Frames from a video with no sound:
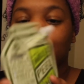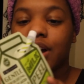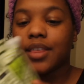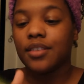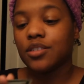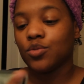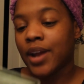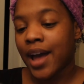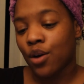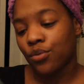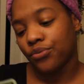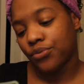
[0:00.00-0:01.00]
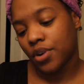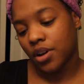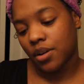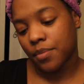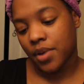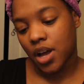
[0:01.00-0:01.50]
try this one out
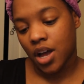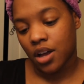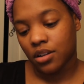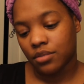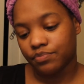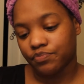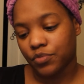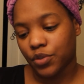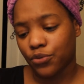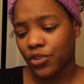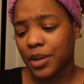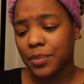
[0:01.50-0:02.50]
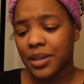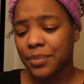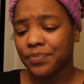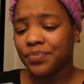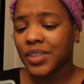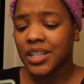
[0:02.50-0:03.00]
from
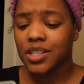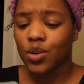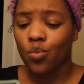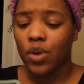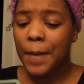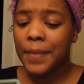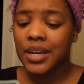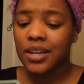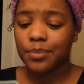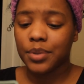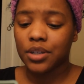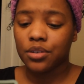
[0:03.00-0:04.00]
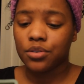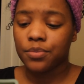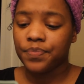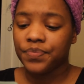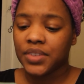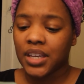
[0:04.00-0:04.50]
Freeman. It's a 1-minute peel.
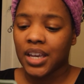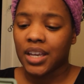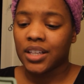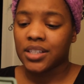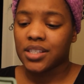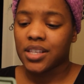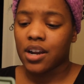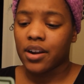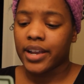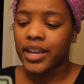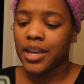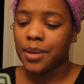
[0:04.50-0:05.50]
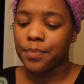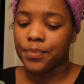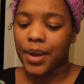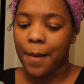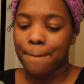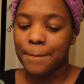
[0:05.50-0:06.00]
It's their hemp
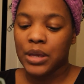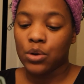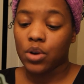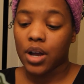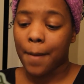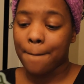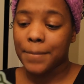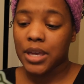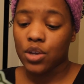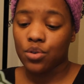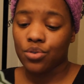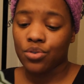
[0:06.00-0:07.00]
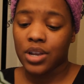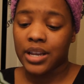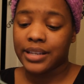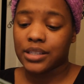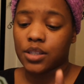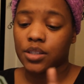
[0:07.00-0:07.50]
milk peel, and
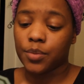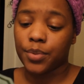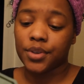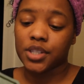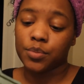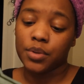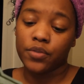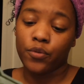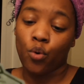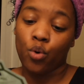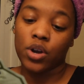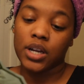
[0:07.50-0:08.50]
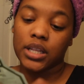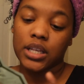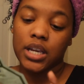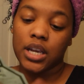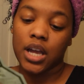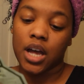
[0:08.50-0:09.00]
it's supposed to be for
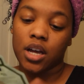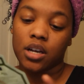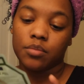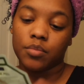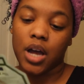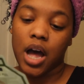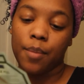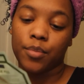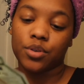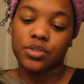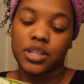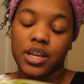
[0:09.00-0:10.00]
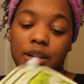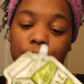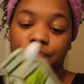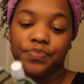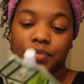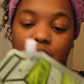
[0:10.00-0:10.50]
oily combo
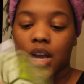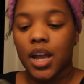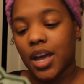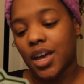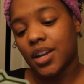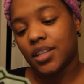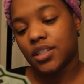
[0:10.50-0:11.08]
skin, and